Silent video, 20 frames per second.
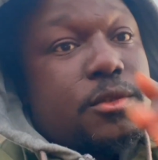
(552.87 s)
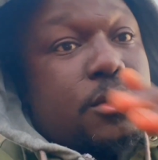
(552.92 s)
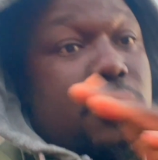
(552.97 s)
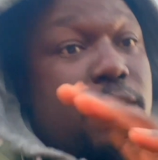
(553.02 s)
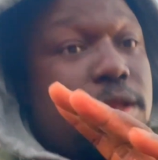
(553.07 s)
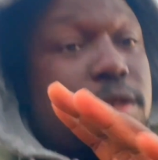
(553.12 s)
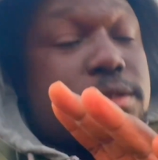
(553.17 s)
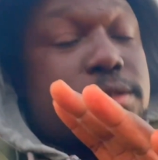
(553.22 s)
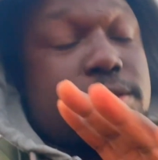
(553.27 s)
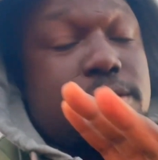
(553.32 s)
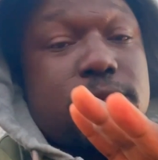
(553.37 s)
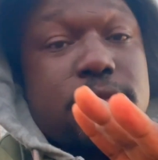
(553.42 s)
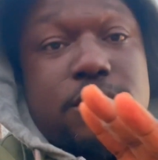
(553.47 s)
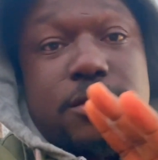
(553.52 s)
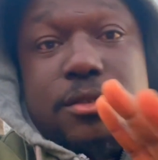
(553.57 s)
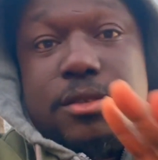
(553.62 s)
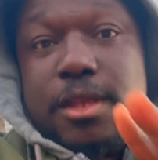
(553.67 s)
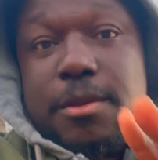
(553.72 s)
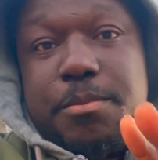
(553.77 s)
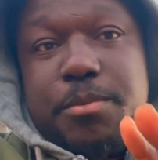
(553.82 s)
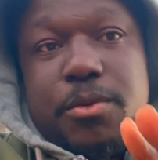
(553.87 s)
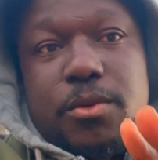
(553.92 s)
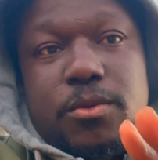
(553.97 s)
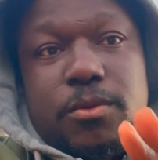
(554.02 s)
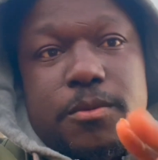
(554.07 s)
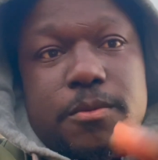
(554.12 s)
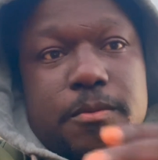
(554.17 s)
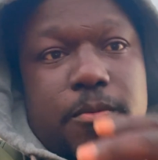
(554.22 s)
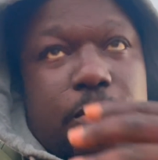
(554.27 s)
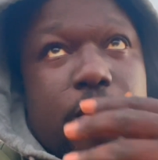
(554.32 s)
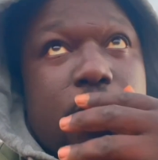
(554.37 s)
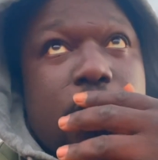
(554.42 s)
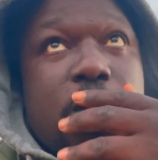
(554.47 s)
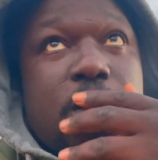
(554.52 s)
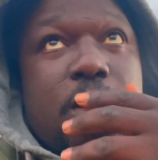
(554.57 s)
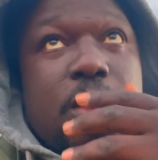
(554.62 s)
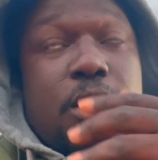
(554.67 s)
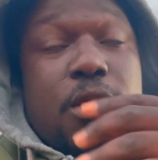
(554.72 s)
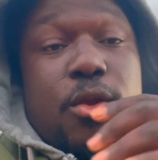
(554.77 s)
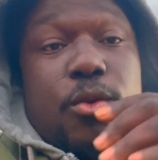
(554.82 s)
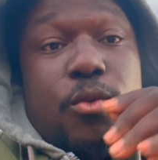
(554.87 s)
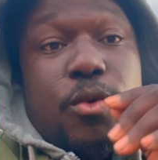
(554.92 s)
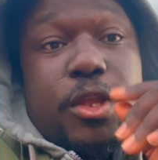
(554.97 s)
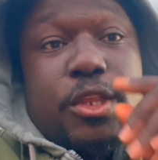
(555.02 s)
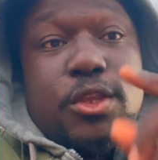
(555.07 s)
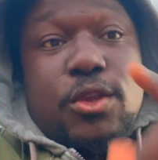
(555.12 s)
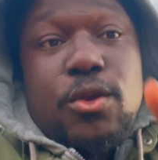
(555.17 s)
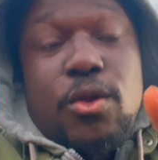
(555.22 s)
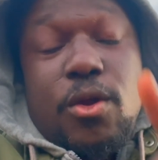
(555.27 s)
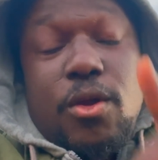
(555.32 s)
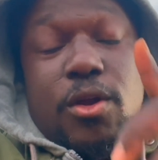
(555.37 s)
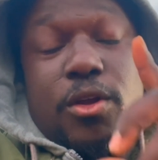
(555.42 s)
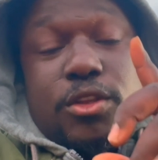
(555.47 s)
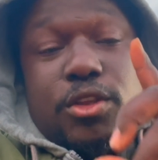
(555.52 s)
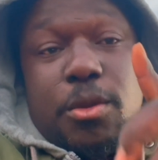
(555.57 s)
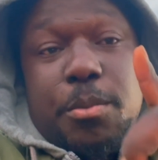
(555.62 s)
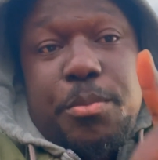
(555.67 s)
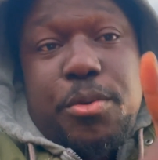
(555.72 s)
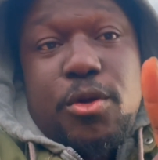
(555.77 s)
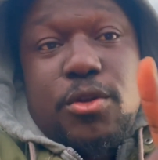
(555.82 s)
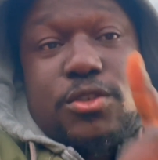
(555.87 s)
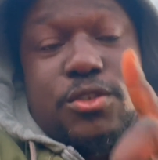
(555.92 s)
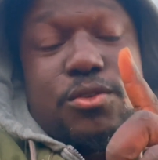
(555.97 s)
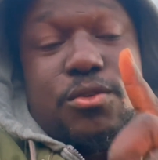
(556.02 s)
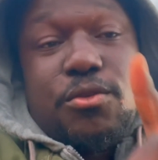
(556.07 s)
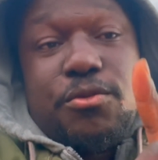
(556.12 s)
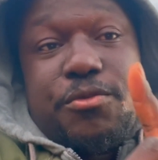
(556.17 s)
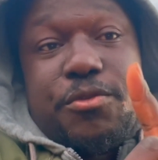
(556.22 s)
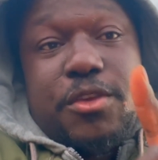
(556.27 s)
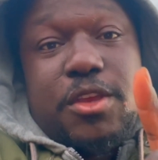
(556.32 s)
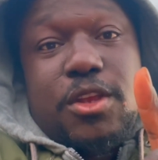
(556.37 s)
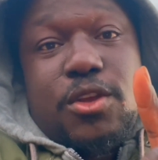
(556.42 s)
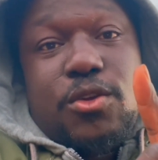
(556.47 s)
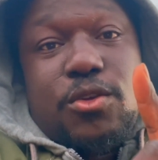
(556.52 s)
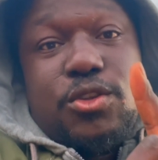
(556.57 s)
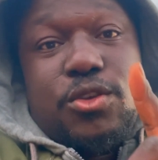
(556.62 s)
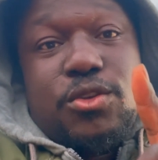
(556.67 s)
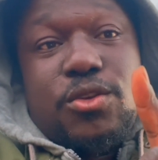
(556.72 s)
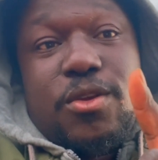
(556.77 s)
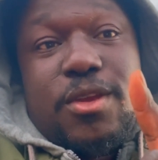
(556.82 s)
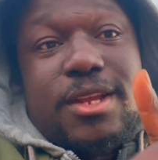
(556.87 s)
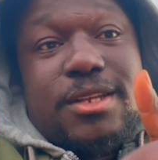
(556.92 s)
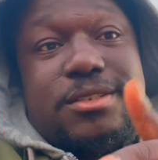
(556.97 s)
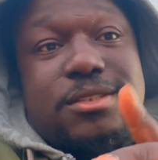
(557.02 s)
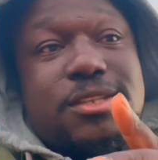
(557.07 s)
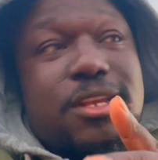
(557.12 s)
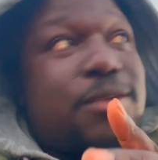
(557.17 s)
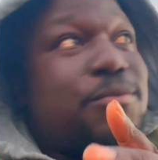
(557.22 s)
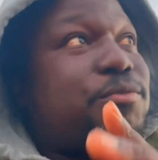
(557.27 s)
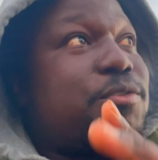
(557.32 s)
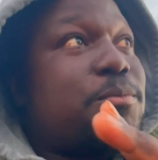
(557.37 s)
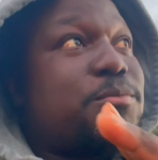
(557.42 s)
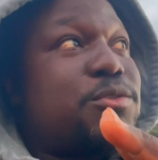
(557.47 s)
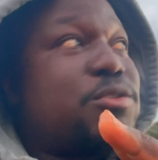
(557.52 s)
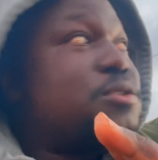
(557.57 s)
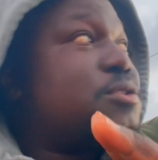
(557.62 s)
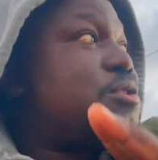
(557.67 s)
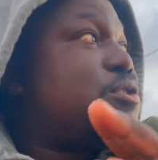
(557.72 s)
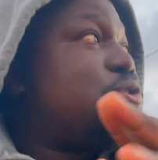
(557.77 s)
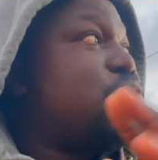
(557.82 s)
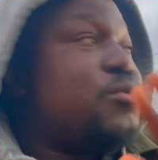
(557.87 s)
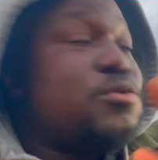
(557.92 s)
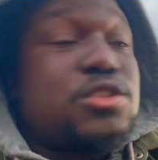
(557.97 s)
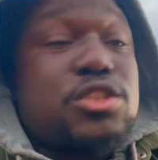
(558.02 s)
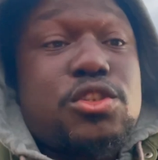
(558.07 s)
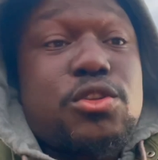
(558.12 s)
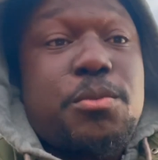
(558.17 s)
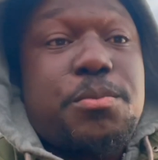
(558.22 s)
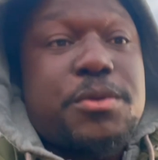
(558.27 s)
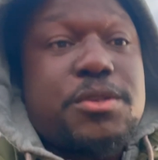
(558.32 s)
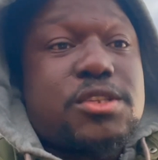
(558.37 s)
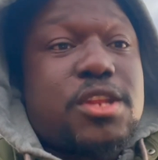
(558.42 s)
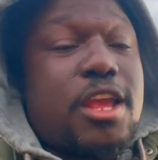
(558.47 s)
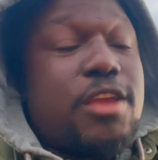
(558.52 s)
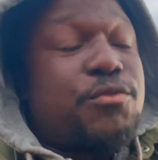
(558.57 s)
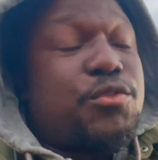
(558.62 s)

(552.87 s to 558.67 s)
Listen, simple. When you're on your personal vehicle, you're not exempt from just doing stupid stuff.